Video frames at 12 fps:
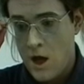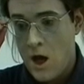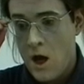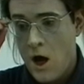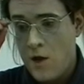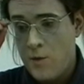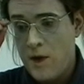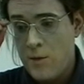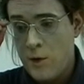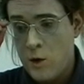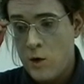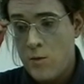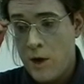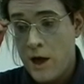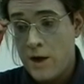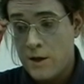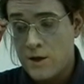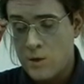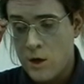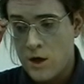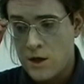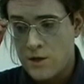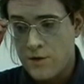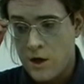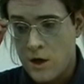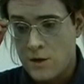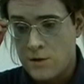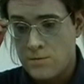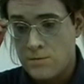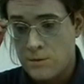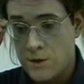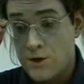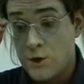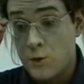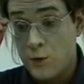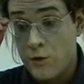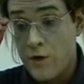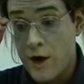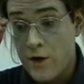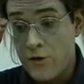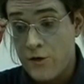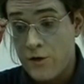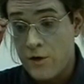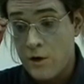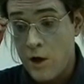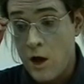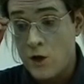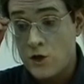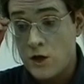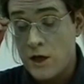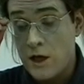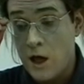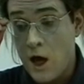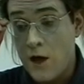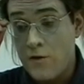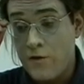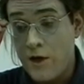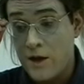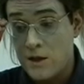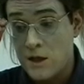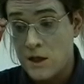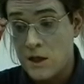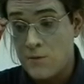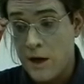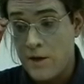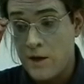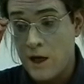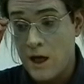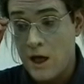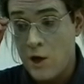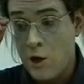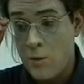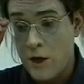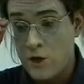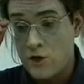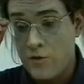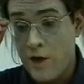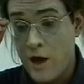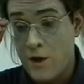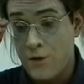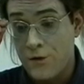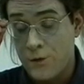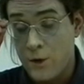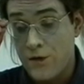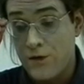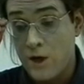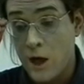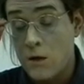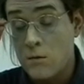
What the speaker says: Are the people who are buying these works of art, the super rich, largely unaffected by the economic travails we're seeing?